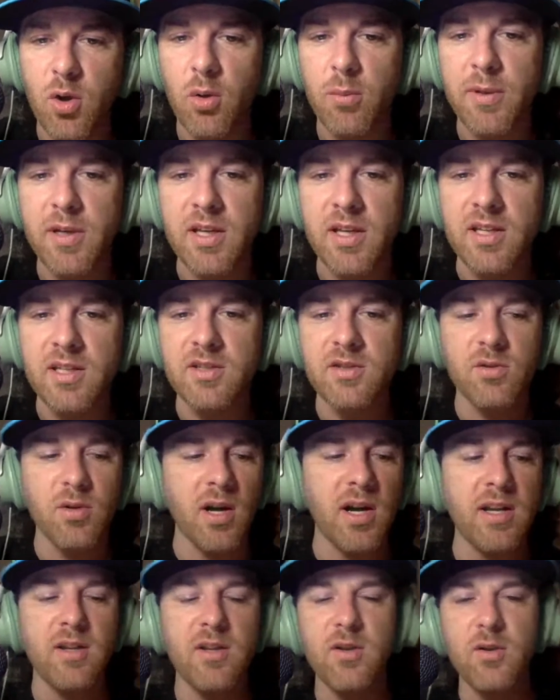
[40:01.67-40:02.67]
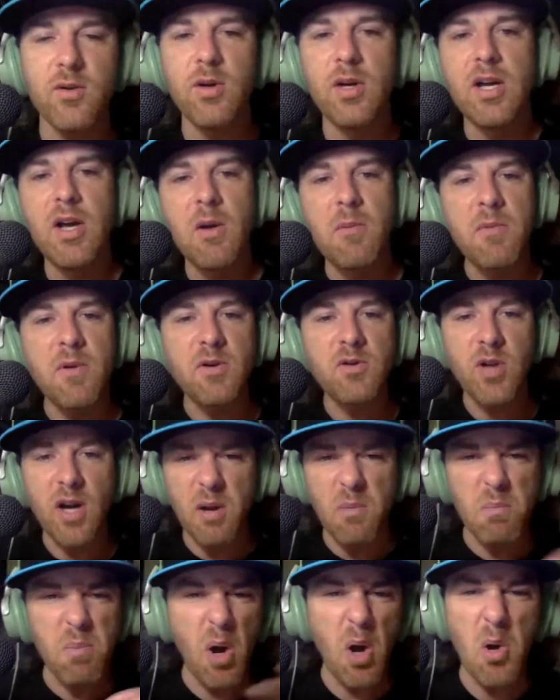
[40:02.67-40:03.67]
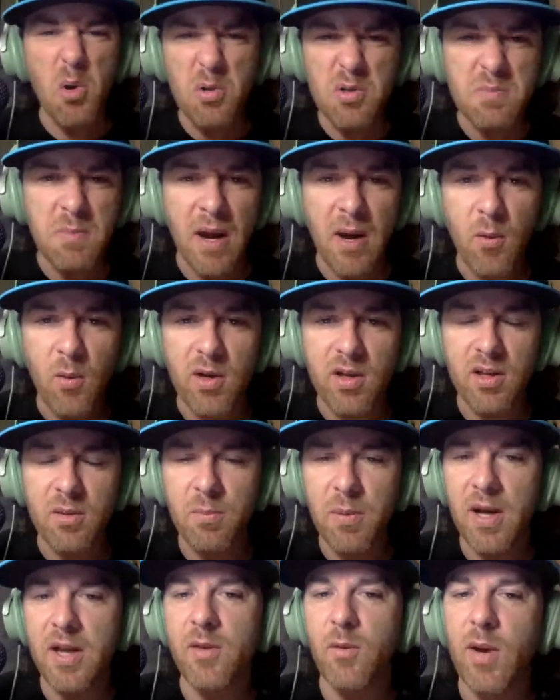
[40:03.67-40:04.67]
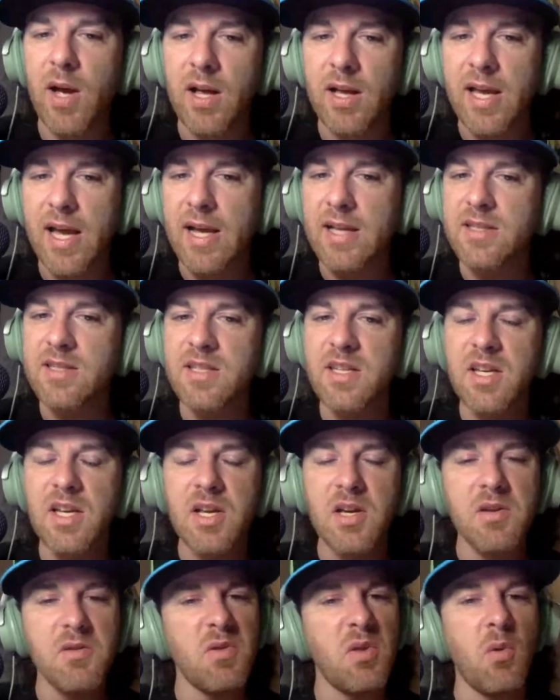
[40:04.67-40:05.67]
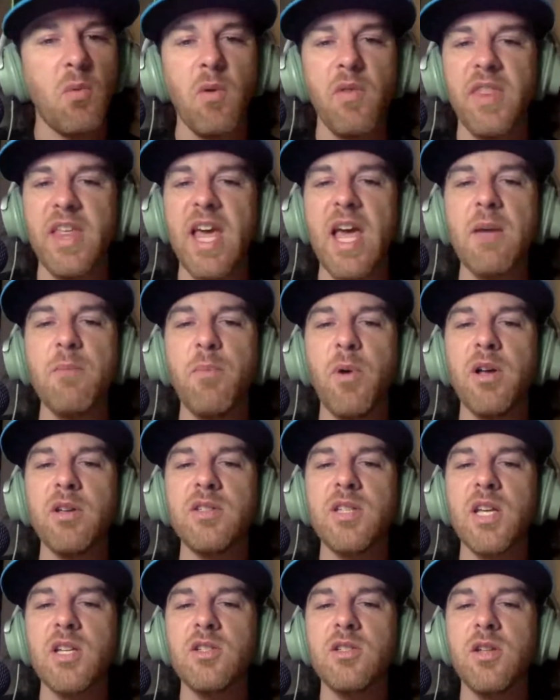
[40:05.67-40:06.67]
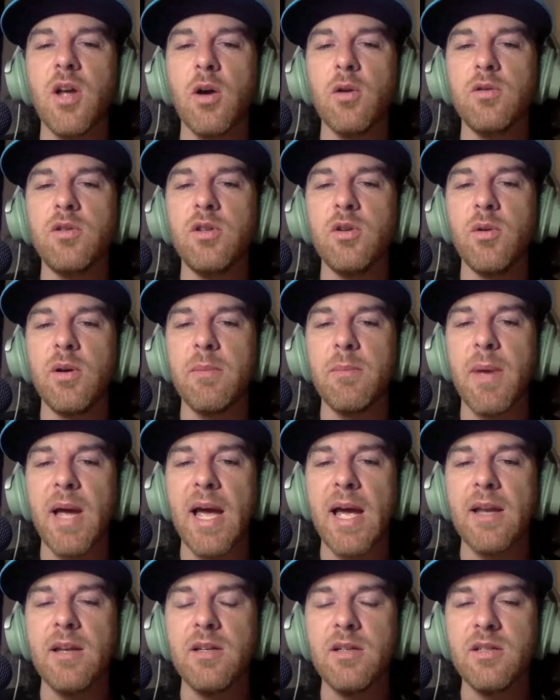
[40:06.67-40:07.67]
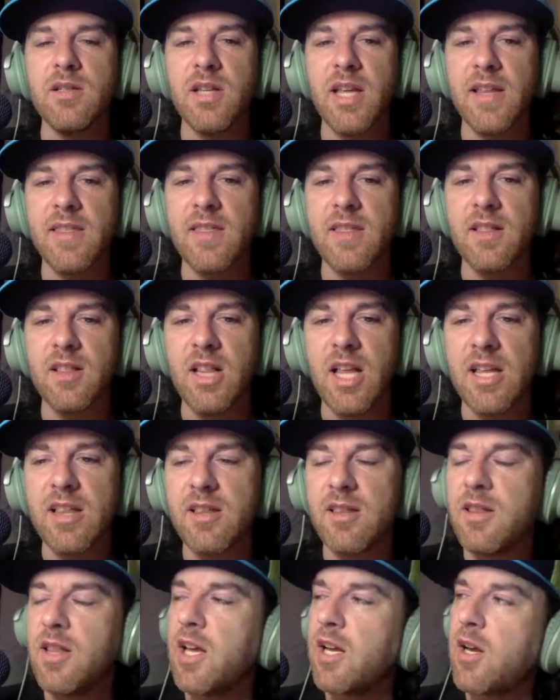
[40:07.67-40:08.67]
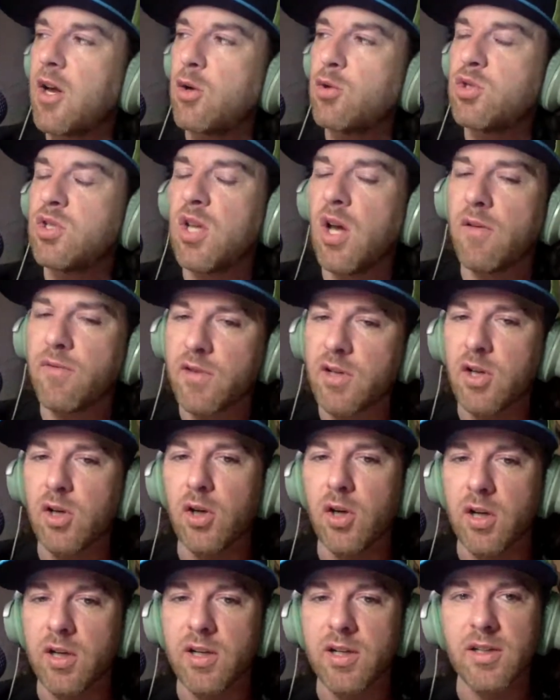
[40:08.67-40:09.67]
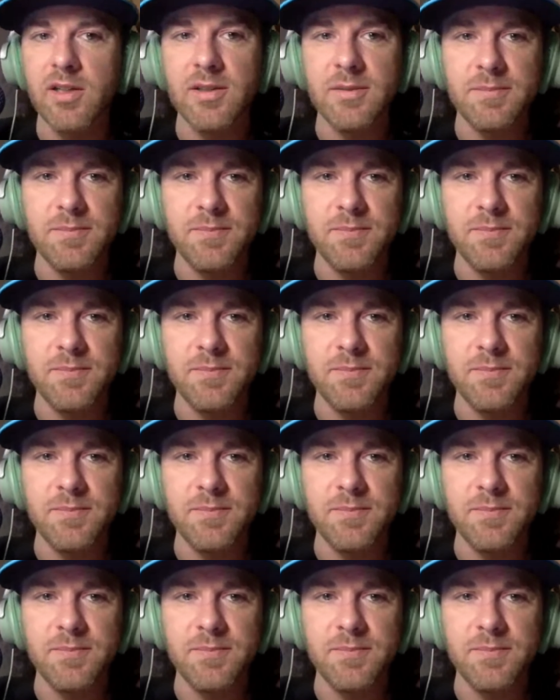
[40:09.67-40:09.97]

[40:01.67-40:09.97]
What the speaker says: Colby is trying to do, trying to impose my will upon the Wildcats. The 8 Ball says, don't do it, man. Let Coach Duff cook.